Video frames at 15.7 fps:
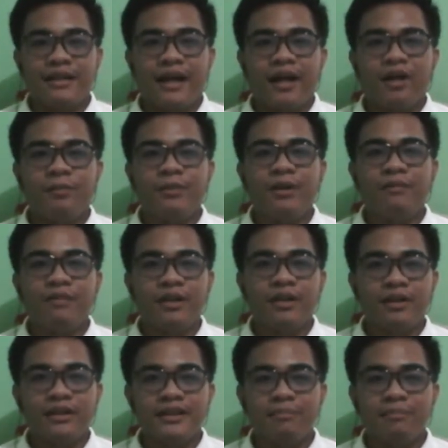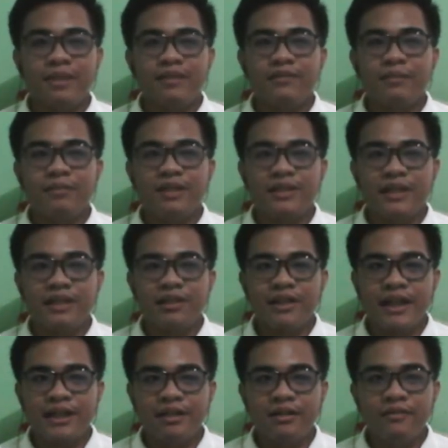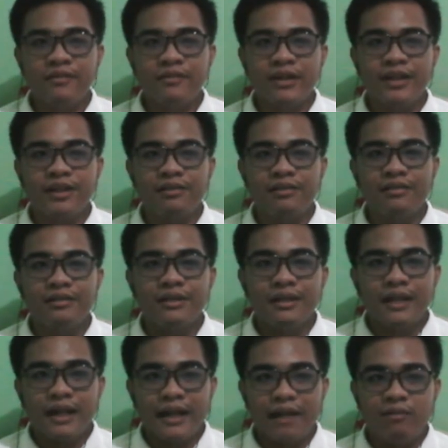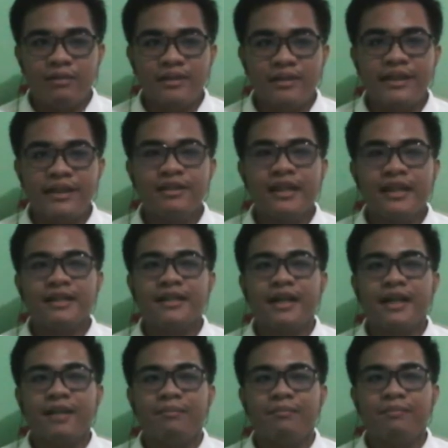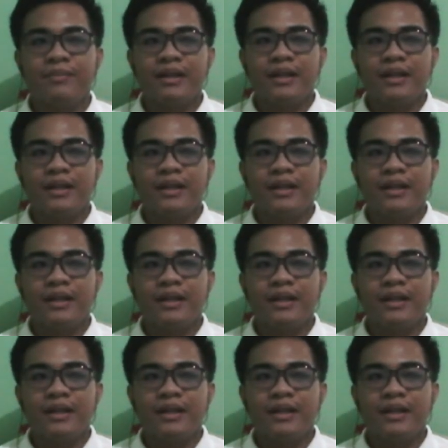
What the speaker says: I hope you have learned something from this educational video, and I will see you next time.